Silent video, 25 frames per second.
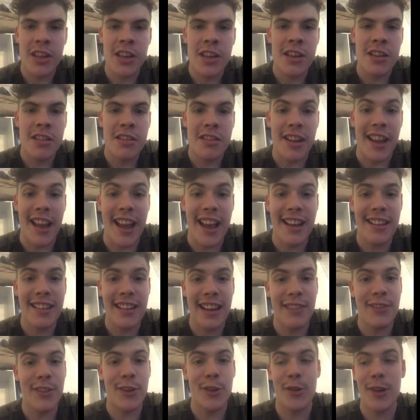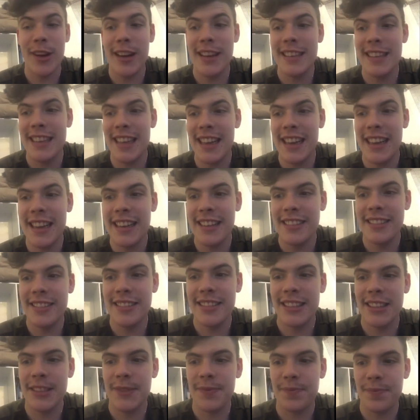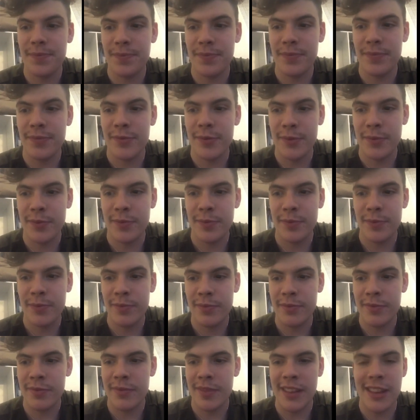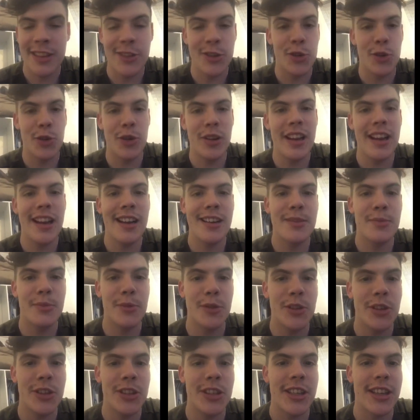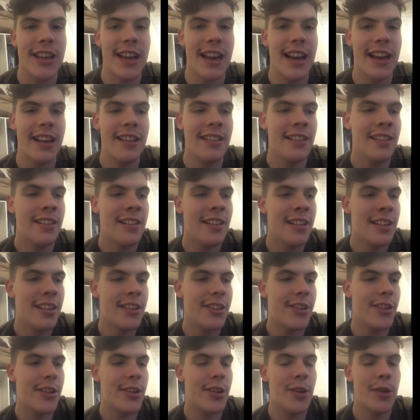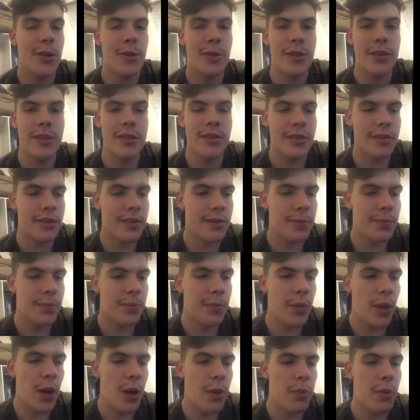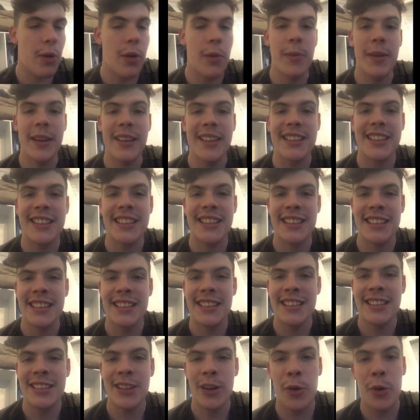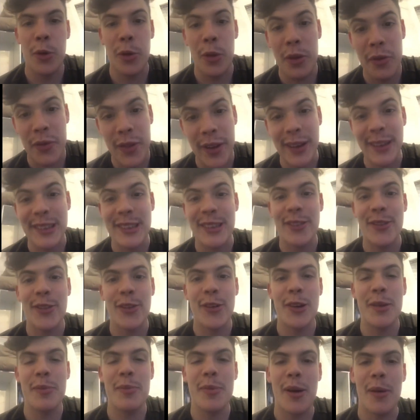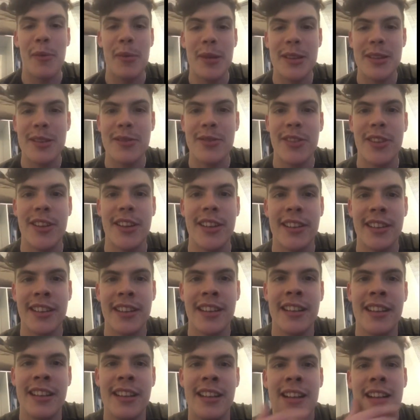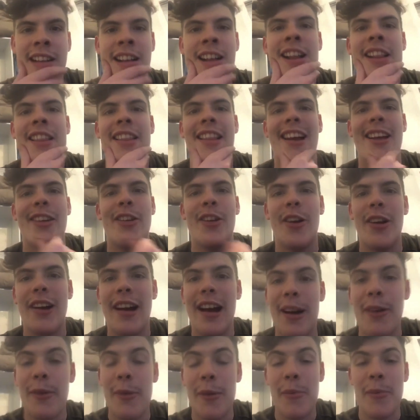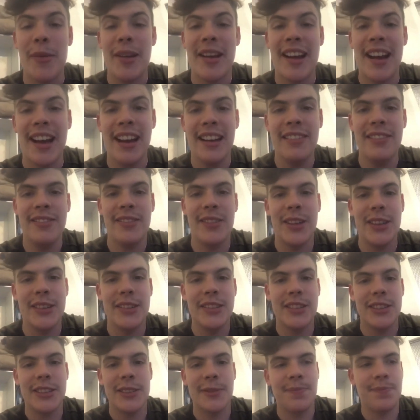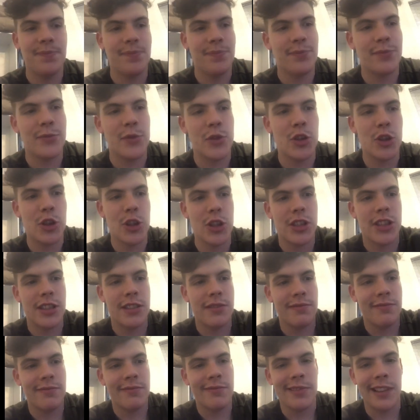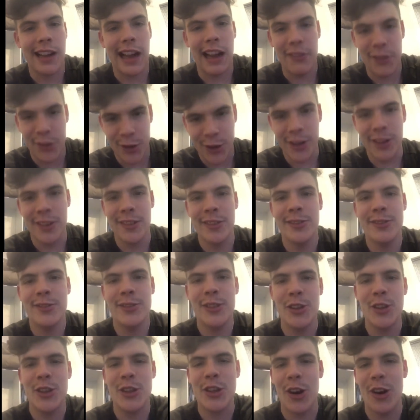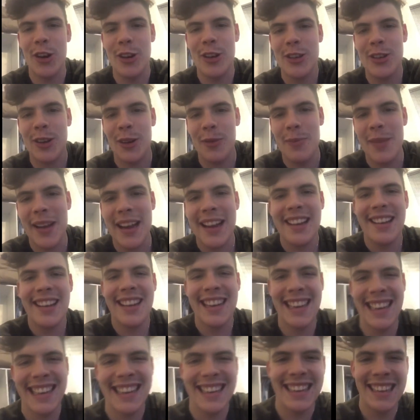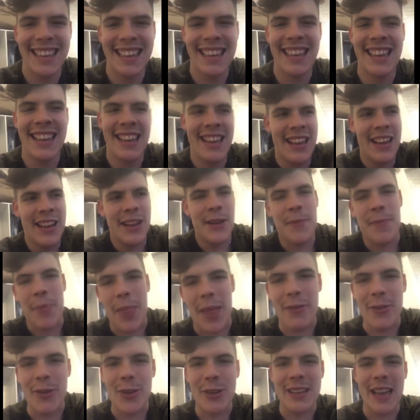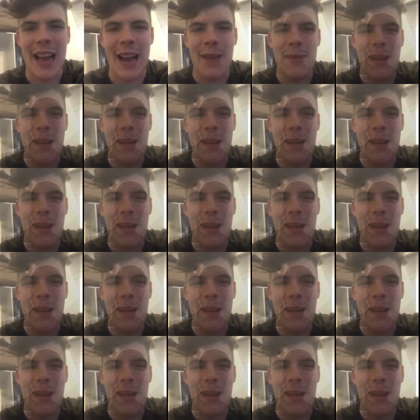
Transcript: yeah, have a great day and enjoy it as much as you can, you know, and I promise all the things I've already promised for that night out when we can and just have a few ciders on me. Have a good day, mate.